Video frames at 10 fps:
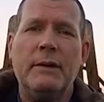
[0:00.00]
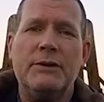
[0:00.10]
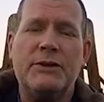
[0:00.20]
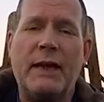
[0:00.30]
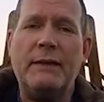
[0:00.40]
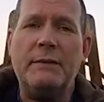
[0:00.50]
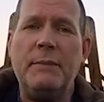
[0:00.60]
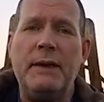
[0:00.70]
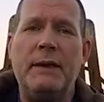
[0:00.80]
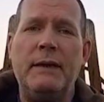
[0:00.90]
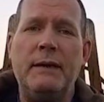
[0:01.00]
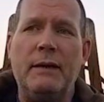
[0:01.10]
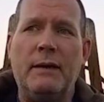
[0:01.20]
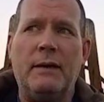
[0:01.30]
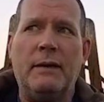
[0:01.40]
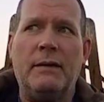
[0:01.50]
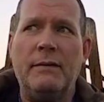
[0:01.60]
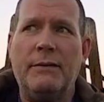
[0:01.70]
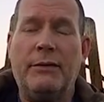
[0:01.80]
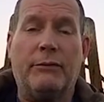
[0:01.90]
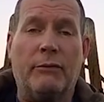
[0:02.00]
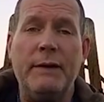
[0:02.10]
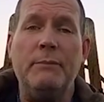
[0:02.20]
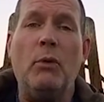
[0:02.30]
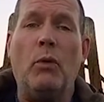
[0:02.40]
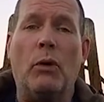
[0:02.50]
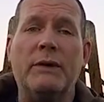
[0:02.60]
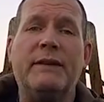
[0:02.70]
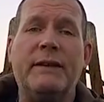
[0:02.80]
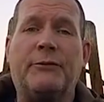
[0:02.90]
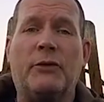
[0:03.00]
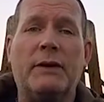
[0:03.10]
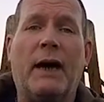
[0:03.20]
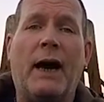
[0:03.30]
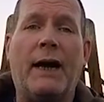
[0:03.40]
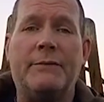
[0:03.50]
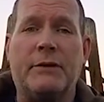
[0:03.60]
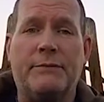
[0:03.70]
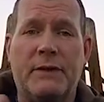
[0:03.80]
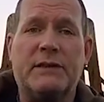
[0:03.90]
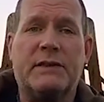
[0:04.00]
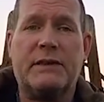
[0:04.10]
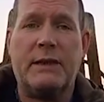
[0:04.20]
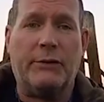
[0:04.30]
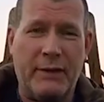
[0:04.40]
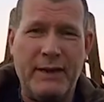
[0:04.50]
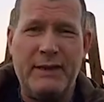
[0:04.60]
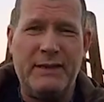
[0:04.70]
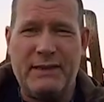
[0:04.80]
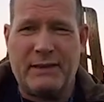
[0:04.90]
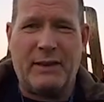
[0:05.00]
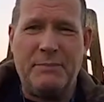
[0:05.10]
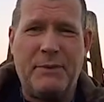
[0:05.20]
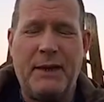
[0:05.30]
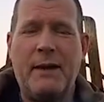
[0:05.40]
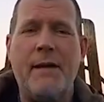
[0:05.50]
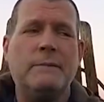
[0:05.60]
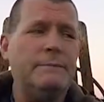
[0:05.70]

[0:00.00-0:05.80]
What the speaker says: sending me 3 more different knives of this series type thing.